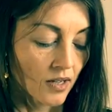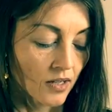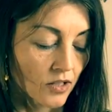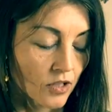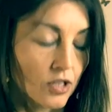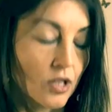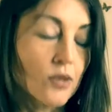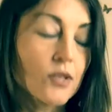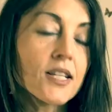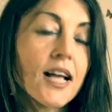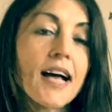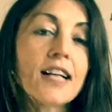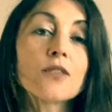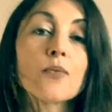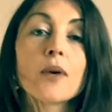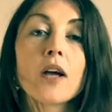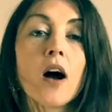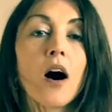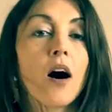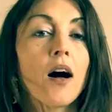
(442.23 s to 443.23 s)
so
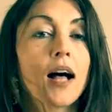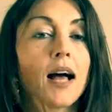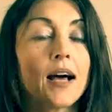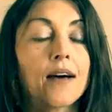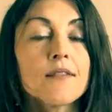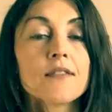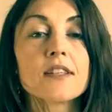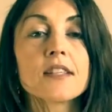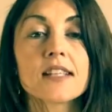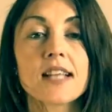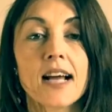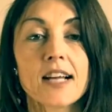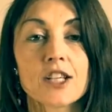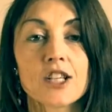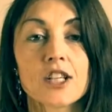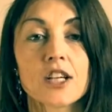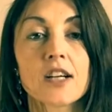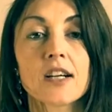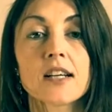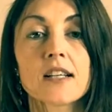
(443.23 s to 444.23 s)
we all have the
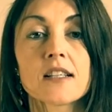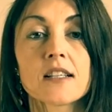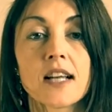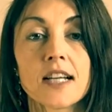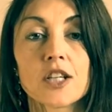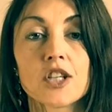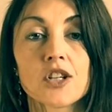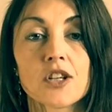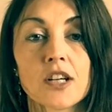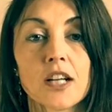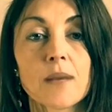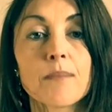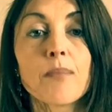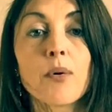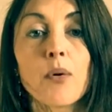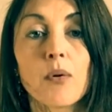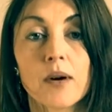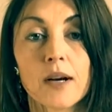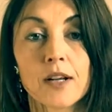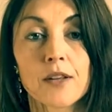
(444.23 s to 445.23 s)
Sagittarius sign journey
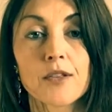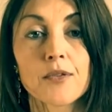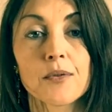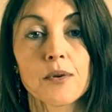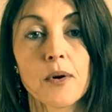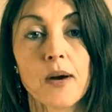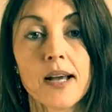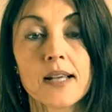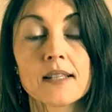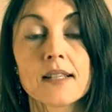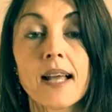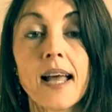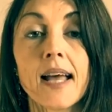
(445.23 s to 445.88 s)
pouring through us.